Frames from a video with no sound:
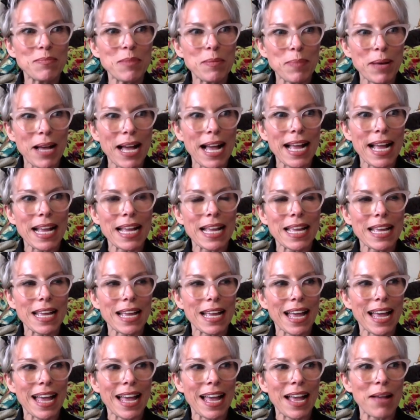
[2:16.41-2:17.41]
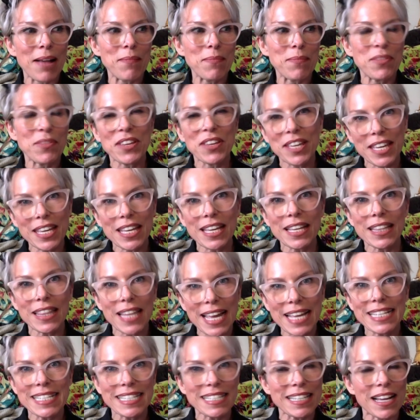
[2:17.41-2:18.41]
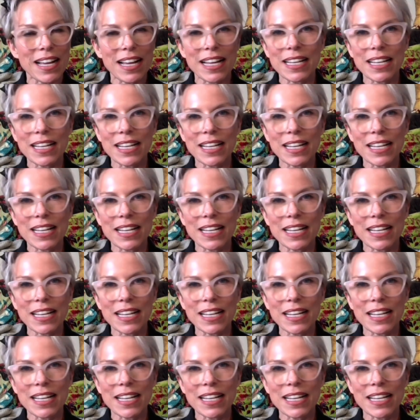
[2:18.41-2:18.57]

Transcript: me back um, the year later.